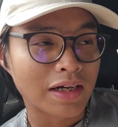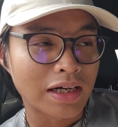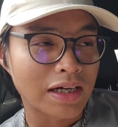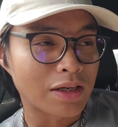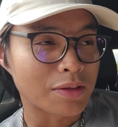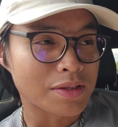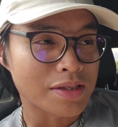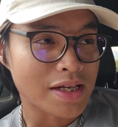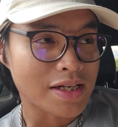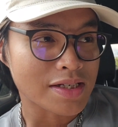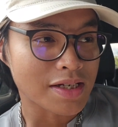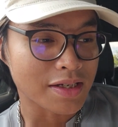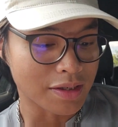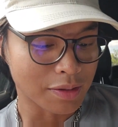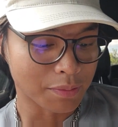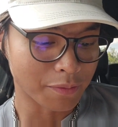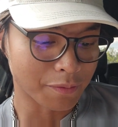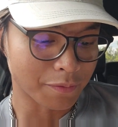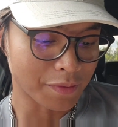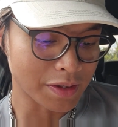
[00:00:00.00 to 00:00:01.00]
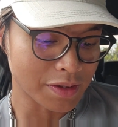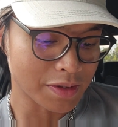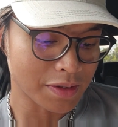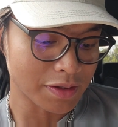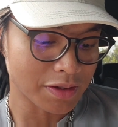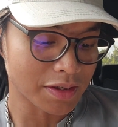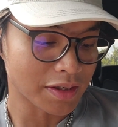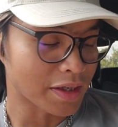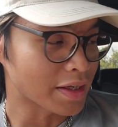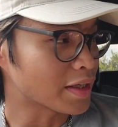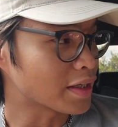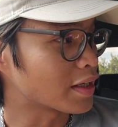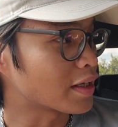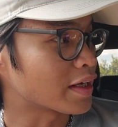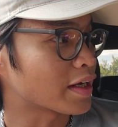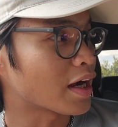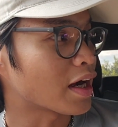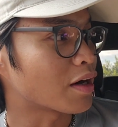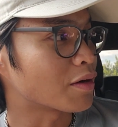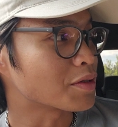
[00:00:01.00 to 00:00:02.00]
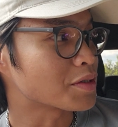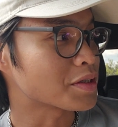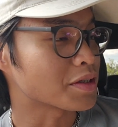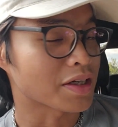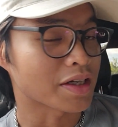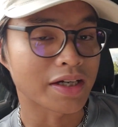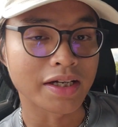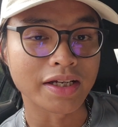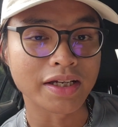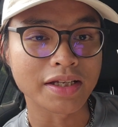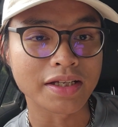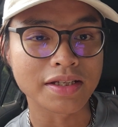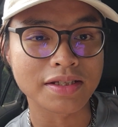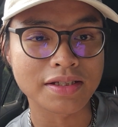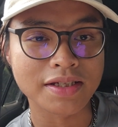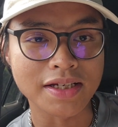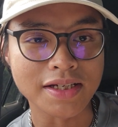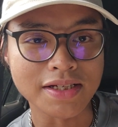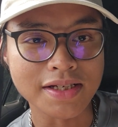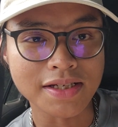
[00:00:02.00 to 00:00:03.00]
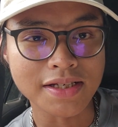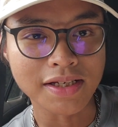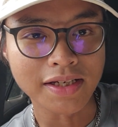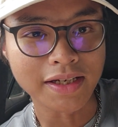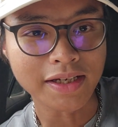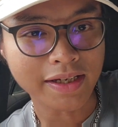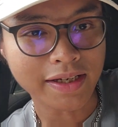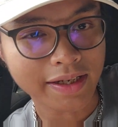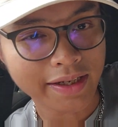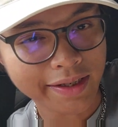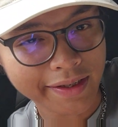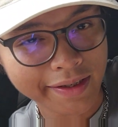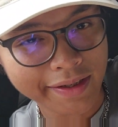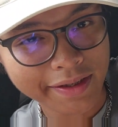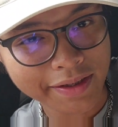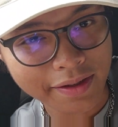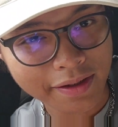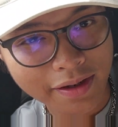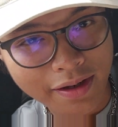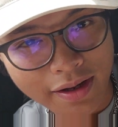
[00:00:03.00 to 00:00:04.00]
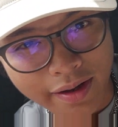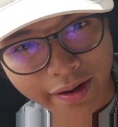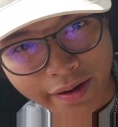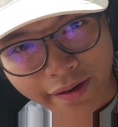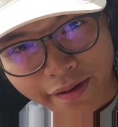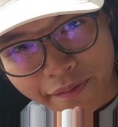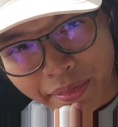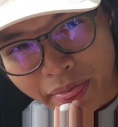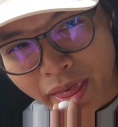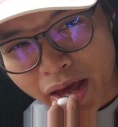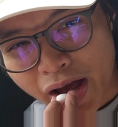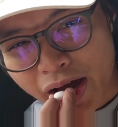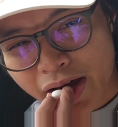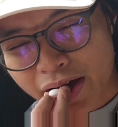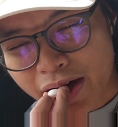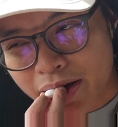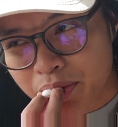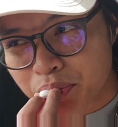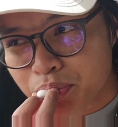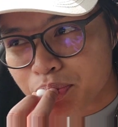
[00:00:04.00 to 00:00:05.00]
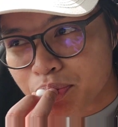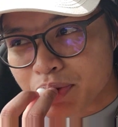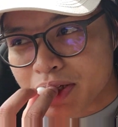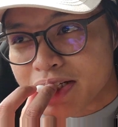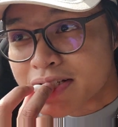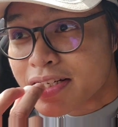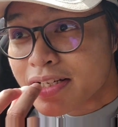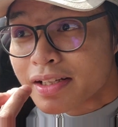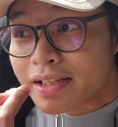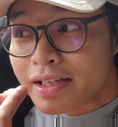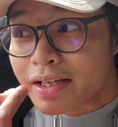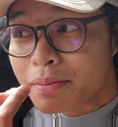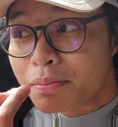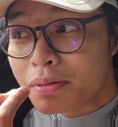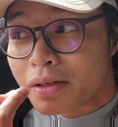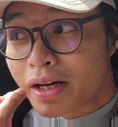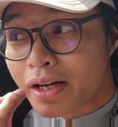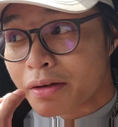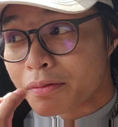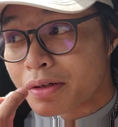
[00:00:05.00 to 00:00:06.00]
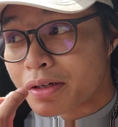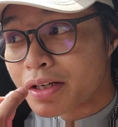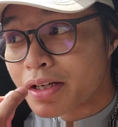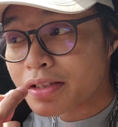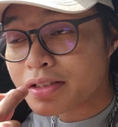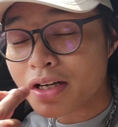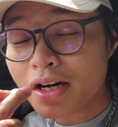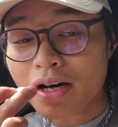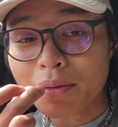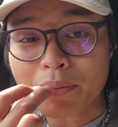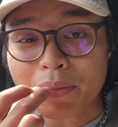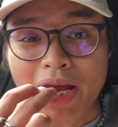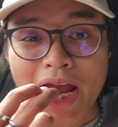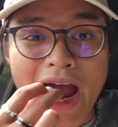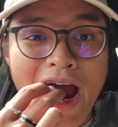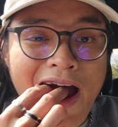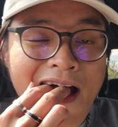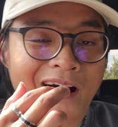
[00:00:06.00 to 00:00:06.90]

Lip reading: I was asking the professor today, like, how should I test take, and I basically applied what they taught me.